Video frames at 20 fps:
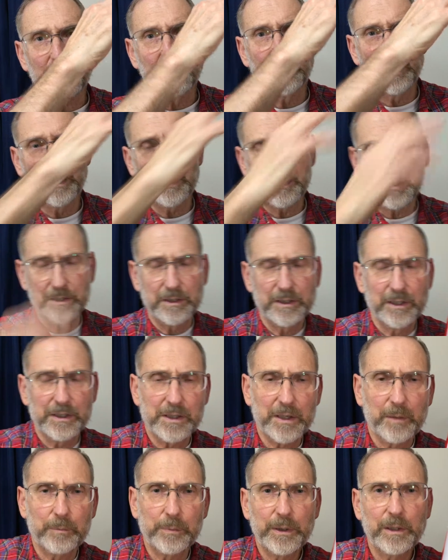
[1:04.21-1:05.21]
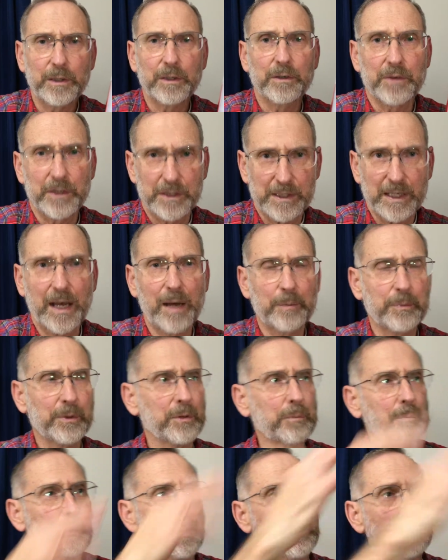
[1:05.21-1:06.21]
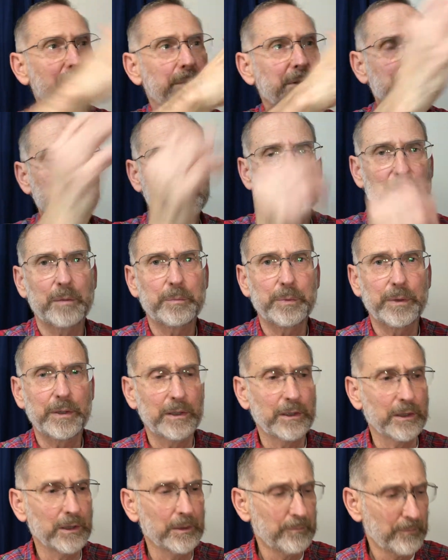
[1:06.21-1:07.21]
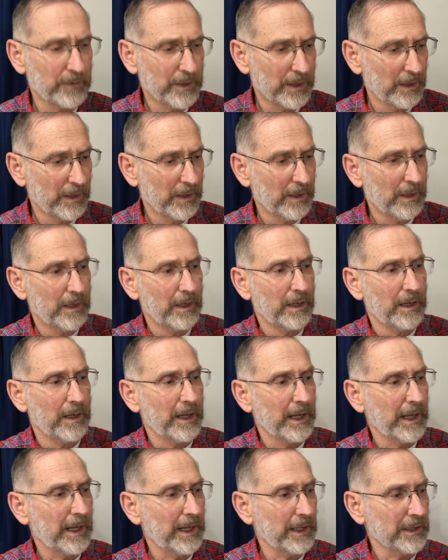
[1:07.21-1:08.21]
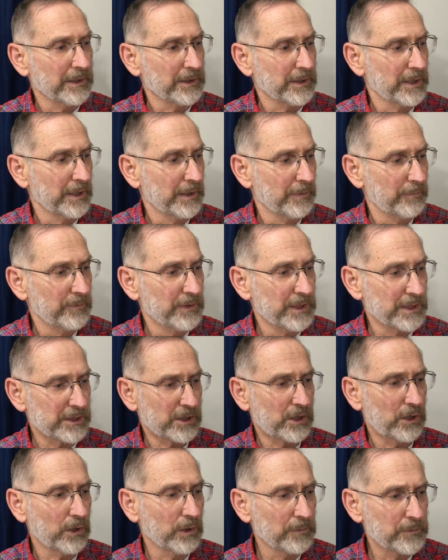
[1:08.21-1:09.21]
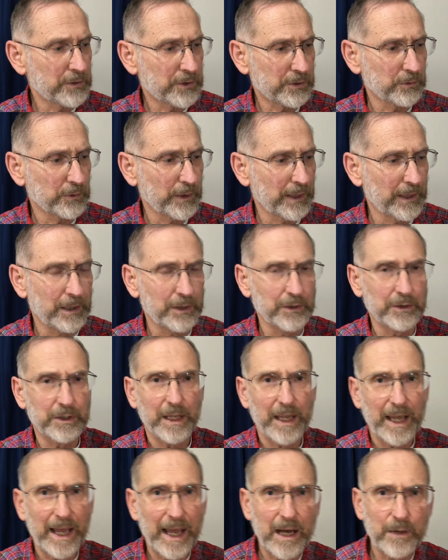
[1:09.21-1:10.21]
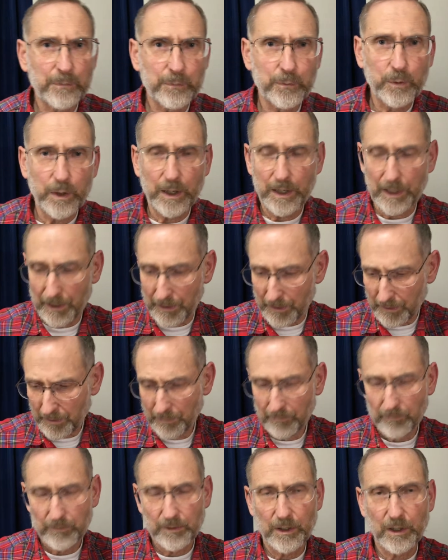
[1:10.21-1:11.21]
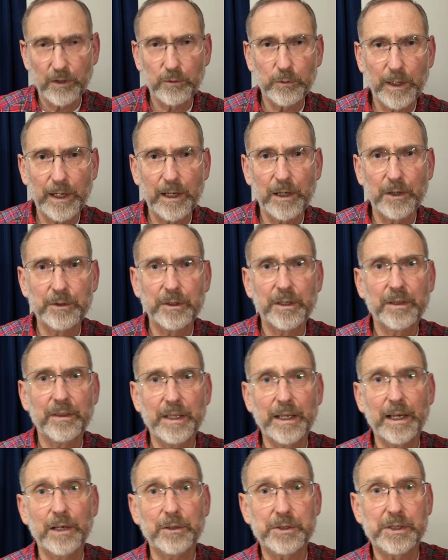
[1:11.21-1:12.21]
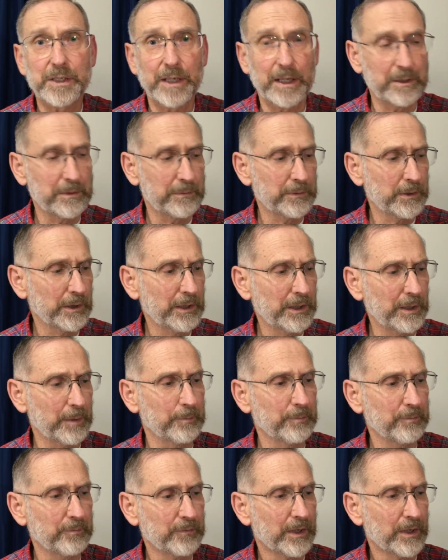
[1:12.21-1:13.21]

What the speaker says: crest is up here. The top of the pelvis is up here, and this curves around halfway around the outside of your hip.